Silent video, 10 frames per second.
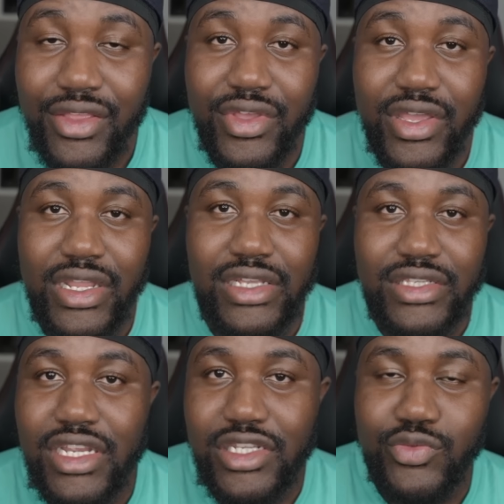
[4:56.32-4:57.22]
then
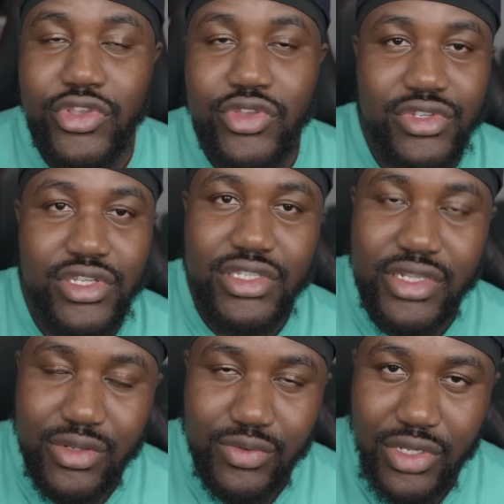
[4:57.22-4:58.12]
essentially what you just
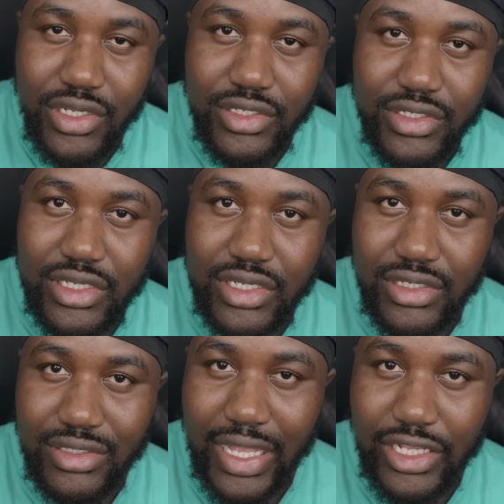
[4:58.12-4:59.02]
did was,
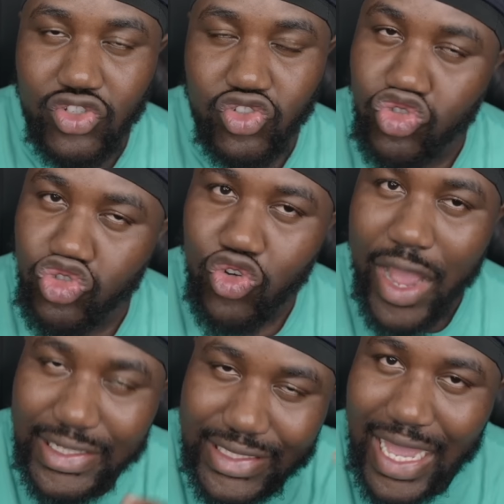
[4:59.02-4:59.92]
like,
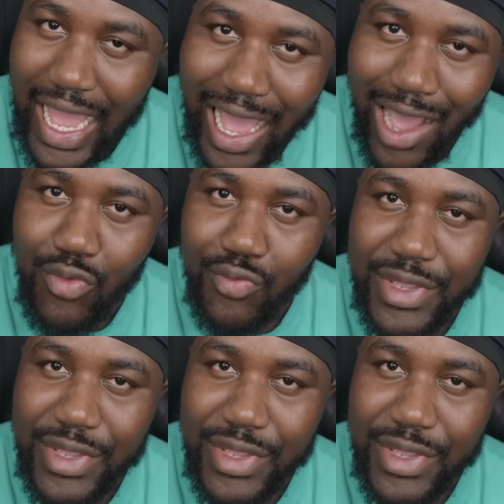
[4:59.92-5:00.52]
try to out